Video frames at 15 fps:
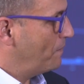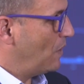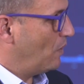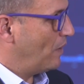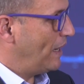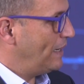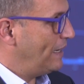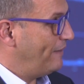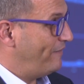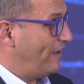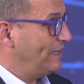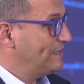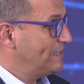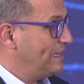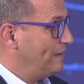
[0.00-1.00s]
Okay. If
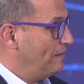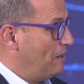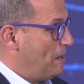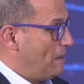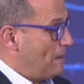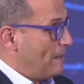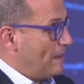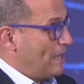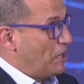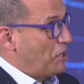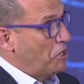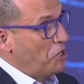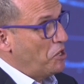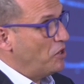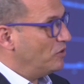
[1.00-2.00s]
I see
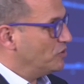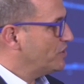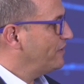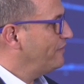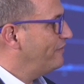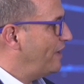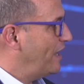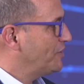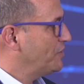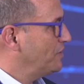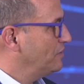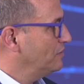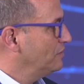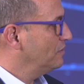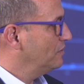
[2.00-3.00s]
huge
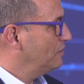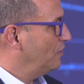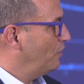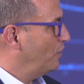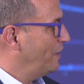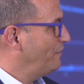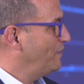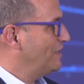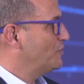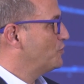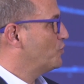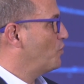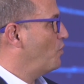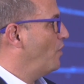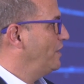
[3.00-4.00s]
infection or if
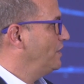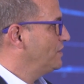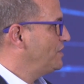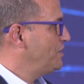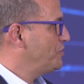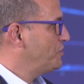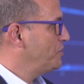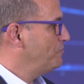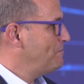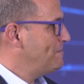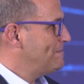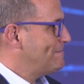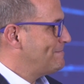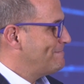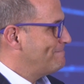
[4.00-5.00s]
destroyed tissue,
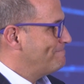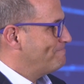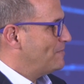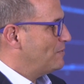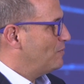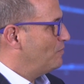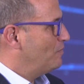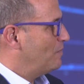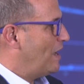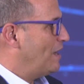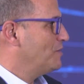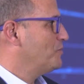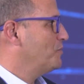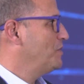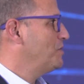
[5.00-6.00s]

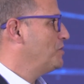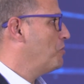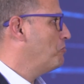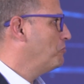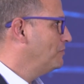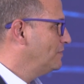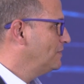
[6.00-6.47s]
answer is no.